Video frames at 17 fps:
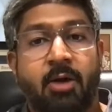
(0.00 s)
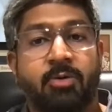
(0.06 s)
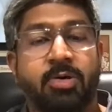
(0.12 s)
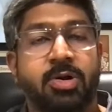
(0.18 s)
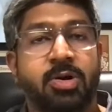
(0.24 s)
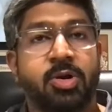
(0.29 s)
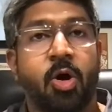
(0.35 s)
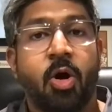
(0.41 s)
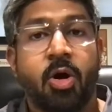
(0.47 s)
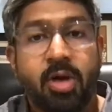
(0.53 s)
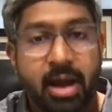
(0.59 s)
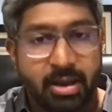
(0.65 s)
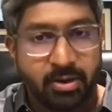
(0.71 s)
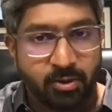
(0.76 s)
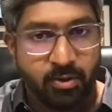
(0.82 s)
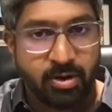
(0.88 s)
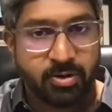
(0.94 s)
long are
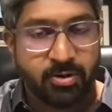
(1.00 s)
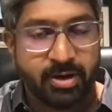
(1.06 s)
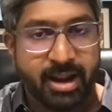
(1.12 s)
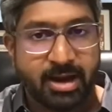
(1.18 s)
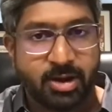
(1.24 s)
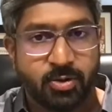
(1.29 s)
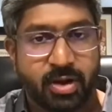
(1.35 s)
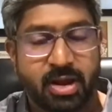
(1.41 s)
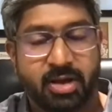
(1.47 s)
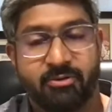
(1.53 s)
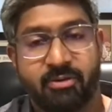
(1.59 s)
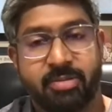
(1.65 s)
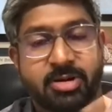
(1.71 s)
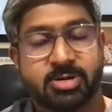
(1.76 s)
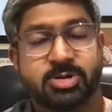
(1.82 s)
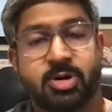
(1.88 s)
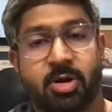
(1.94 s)
you going to take to recover,
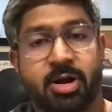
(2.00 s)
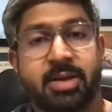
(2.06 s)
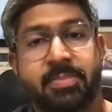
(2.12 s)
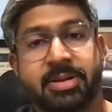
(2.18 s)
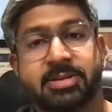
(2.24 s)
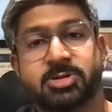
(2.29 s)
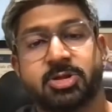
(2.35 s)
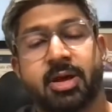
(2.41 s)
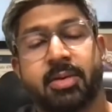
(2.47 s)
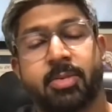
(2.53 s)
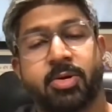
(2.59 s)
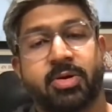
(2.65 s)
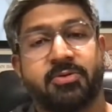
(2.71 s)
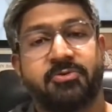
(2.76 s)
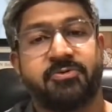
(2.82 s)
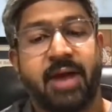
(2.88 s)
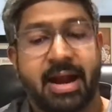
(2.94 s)
because it all depends on the amount
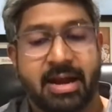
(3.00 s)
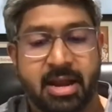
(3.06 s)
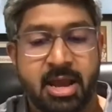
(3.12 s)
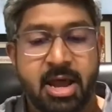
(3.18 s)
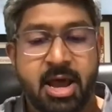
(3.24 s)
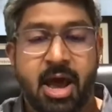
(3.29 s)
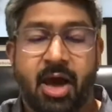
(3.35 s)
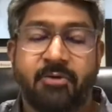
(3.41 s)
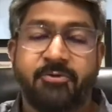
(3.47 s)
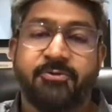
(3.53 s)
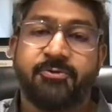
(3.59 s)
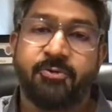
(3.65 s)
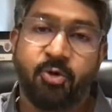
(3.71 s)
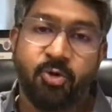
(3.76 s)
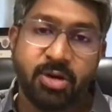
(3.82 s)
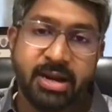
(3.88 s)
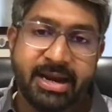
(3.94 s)
of fat. A
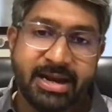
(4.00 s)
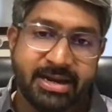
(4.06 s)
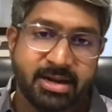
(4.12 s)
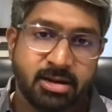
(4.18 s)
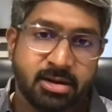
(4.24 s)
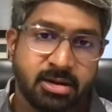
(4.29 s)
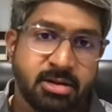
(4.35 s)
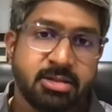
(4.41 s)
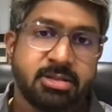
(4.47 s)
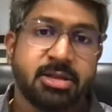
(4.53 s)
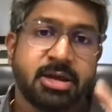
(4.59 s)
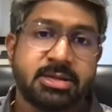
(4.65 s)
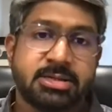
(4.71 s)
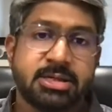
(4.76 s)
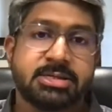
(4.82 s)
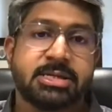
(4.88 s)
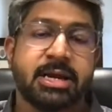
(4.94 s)
4 liter
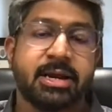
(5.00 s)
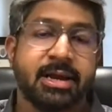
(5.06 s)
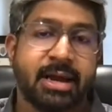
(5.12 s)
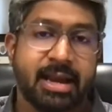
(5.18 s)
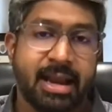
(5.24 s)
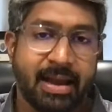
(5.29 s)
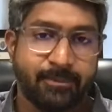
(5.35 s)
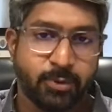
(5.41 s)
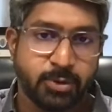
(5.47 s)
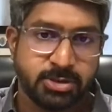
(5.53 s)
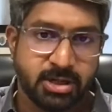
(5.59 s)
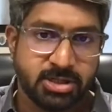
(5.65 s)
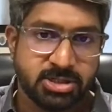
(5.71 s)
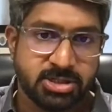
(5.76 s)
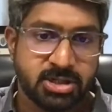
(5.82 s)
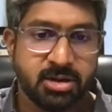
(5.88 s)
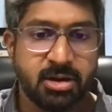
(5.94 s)
360-degree
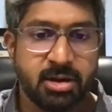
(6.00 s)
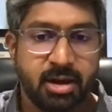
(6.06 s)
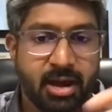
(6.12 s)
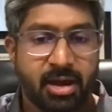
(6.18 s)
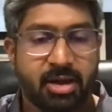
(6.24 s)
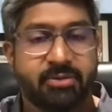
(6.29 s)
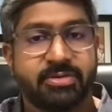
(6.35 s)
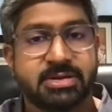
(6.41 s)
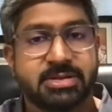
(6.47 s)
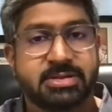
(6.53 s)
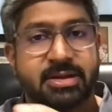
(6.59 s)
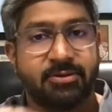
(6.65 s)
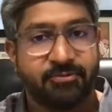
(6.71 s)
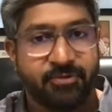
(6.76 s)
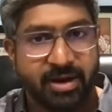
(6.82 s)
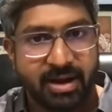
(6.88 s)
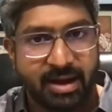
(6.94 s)
liposuction recovers
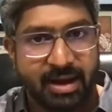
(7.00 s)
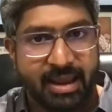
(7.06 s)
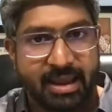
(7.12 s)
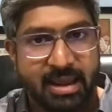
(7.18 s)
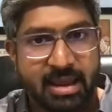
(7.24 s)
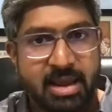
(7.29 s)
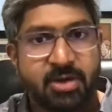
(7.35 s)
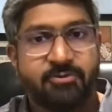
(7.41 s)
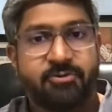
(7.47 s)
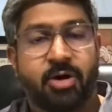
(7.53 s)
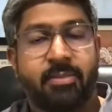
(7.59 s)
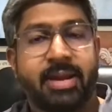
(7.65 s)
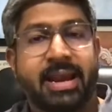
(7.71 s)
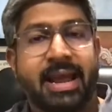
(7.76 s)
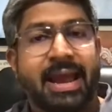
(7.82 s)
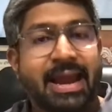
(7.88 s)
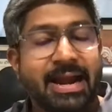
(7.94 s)
differently from an
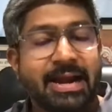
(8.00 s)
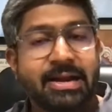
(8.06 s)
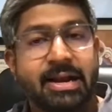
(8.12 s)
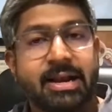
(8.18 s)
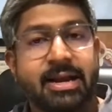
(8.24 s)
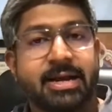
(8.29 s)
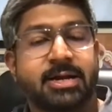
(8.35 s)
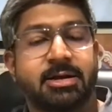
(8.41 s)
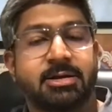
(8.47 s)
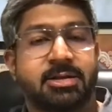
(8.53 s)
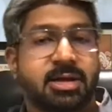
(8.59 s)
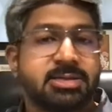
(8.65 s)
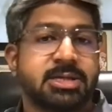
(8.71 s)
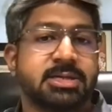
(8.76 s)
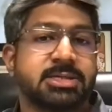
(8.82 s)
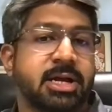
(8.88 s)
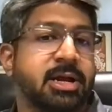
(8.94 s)
8 liter
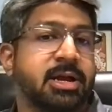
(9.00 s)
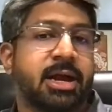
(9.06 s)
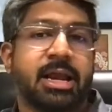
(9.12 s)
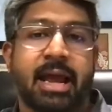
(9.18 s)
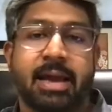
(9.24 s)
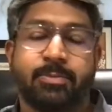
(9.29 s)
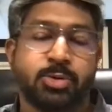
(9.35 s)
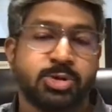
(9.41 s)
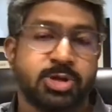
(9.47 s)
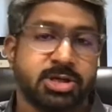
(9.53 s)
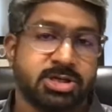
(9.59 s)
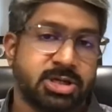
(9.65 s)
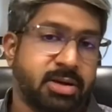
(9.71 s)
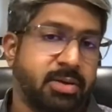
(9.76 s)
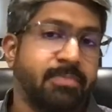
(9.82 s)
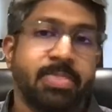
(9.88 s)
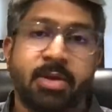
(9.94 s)
360-degree
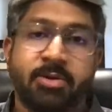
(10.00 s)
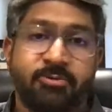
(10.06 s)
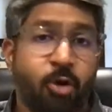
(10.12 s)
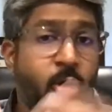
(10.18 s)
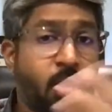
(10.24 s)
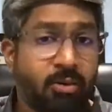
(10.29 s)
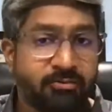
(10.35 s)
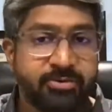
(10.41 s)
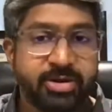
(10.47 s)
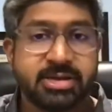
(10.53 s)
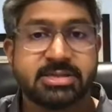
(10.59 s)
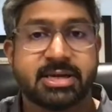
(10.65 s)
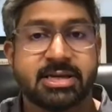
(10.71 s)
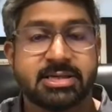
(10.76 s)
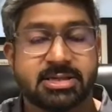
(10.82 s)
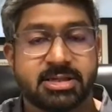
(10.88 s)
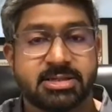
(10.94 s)
liposuction, for obvious
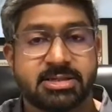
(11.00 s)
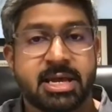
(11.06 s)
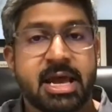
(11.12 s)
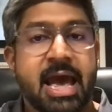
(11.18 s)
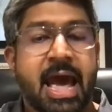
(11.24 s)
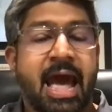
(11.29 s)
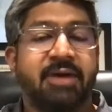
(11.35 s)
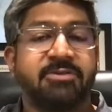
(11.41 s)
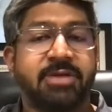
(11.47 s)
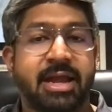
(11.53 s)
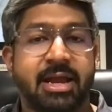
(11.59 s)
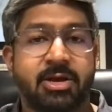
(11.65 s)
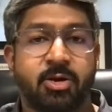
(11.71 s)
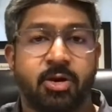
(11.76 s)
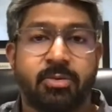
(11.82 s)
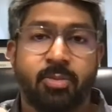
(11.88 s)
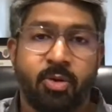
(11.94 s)
reasons. I've taken
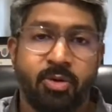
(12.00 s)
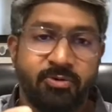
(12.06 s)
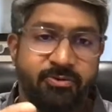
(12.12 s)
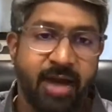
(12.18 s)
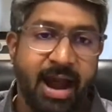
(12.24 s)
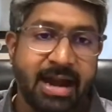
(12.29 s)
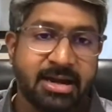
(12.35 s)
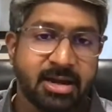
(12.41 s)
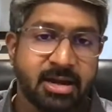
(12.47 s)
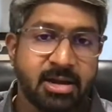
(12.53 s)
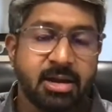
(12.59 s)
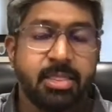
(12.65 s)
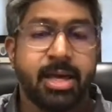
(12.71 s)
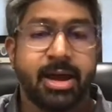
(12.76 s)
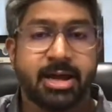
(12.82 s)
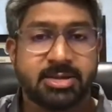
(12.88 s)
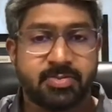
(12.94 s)
on more fat,
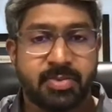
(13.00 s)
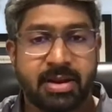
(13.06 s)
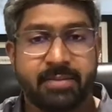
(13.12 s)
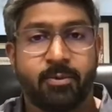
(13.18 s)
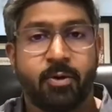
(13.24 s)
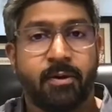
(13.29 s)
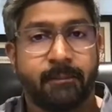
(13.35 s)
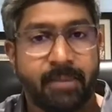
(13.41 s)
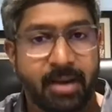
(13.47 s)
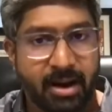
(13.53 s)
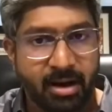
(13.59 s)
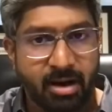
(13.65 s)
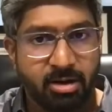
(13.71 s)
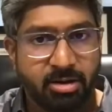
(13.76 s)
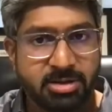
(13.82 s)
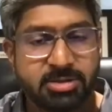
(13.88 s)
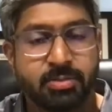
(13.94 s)
there has been more blood
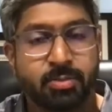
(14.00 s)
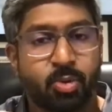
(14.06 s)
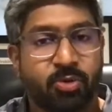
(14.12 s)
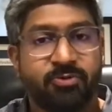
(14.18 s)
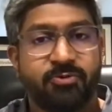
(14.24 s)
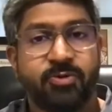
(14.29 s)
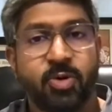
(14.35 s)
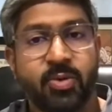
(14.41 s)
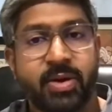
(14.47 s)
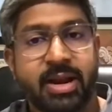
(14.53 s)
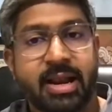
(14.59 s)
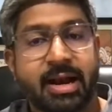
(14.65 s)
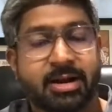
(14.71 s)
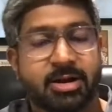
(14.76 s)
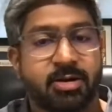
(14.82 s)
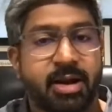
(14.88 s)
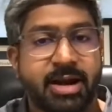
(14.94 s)
loss, more fluid
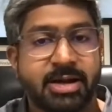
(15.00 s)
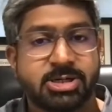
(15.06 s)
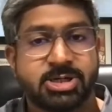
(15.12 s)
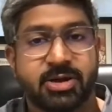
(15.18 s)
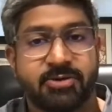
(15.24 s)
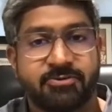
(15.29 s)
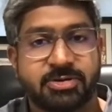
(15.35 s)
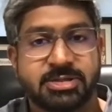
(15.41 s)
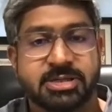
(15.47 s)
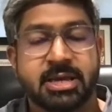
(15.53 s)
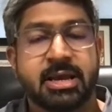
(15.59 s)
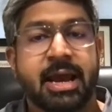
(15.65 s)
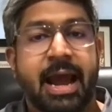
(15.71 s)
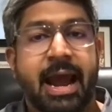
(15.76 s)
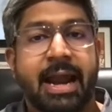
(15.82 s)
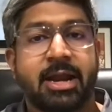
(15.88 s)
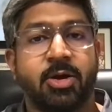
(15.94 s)
electrolyte shifts,
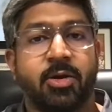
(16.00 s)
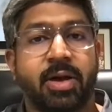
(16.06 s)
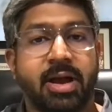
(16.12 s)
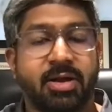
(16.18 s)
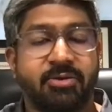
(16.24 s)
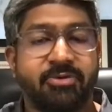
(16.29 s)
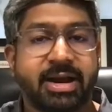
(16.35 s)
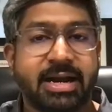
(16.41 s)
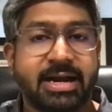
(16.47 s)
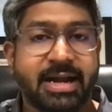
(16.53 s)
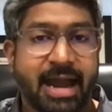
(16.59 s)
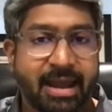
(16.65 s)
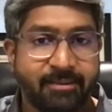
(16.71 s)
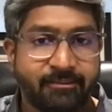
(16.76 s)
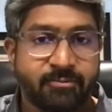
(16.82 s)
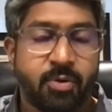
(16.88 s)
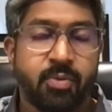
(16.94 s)
and your recovery
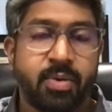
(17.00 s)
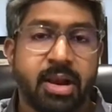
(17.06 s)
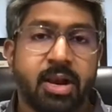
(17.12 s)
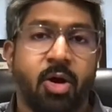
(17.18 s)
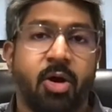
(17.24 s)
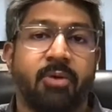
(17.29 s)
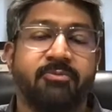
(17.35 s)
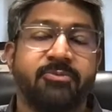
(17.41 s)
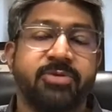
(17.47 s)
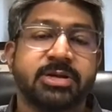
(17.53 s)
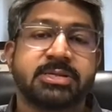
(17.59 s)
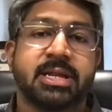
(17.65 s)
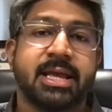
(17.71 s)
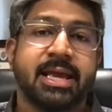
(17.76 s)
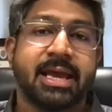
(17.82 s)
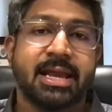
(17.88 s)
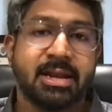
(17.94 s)
time will
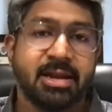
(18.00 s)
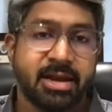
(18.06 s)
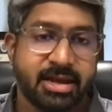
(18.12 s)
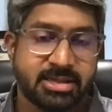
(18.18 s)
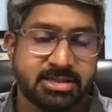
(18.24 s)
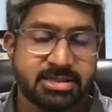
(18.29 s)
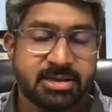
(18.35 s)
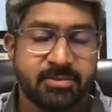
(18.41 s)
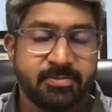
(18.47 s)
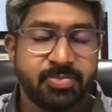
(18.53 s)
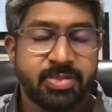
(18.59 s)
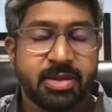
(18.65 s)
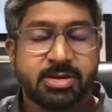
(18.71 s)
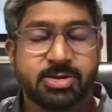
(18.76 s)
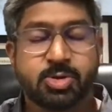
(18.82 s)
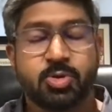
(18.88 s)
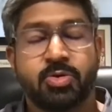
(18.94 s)
obviously increase.
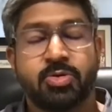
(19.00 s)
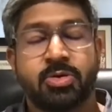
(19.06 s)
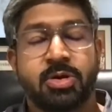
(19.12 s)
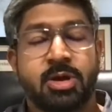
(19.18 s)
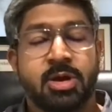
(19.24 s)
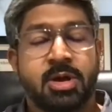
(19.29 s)
So